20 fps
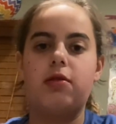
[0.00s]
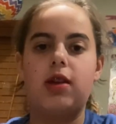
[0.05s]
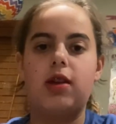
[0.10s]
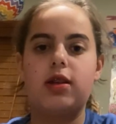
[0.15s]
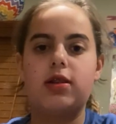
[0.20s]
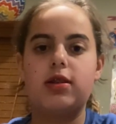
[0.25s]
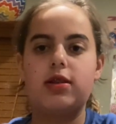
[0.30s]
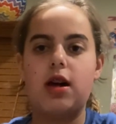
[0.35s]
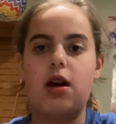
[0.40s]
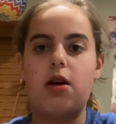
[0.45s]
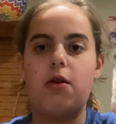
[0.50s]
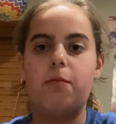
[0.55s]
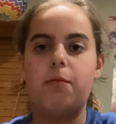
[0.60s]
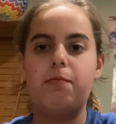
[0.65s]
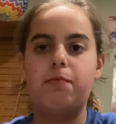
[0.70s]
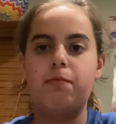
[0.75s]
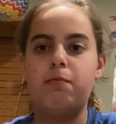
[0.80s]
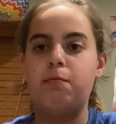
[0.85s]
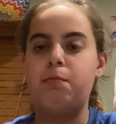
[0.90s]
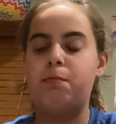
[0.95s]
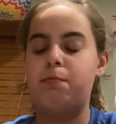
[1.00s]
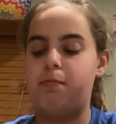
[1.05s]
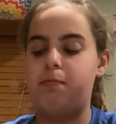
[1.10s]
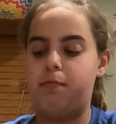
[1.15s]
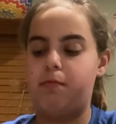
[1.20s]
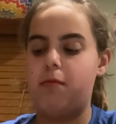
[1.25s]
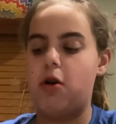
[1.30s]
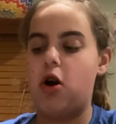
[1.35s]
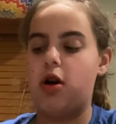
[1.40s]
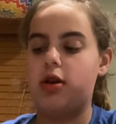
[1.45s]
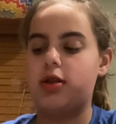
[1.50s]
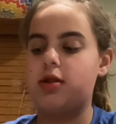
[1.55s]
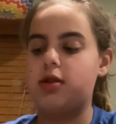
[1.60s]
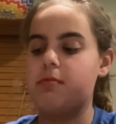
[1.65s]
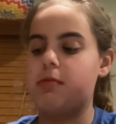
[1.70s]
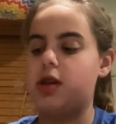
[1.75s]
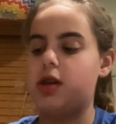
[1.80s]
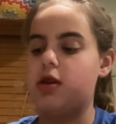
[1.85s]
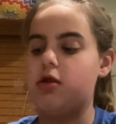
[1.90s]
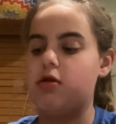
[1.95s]
They sell
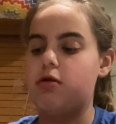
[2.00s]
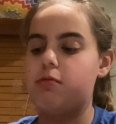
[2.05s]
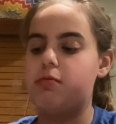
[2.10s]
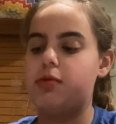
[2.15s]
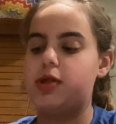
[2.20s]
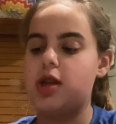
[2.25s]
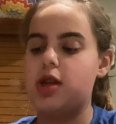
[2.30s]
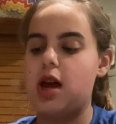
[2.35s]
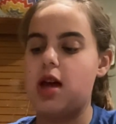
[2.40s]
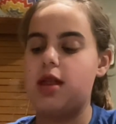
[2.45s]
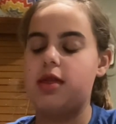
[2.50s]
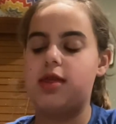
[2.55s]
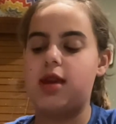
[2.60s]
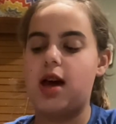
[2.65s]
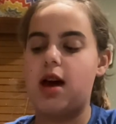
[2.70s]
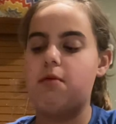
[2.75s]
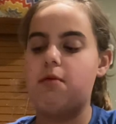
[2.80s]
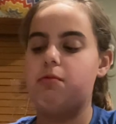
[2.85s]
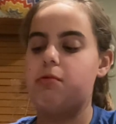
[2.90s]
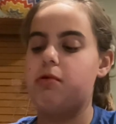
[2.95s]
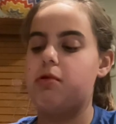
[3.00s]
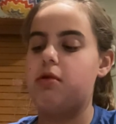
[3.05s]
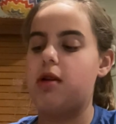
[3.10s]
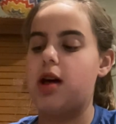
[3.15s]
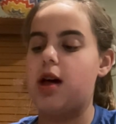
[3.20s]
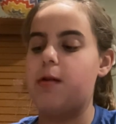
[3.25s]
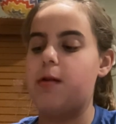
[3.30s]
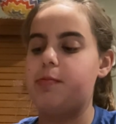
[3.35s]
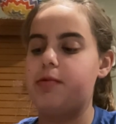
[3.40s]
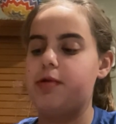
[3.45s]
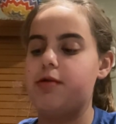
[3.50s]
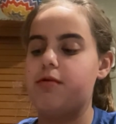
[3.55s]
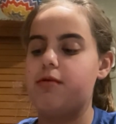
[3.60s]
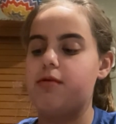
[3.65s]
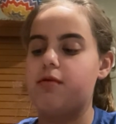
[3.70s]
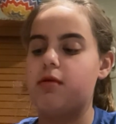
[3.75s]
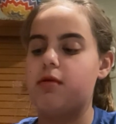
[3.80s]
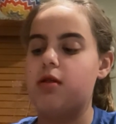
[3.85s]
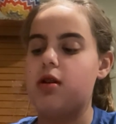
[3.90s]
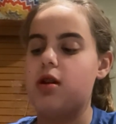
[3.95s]
awesome cubes, and that will help
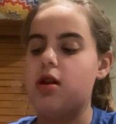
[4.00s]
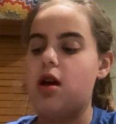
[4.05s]
you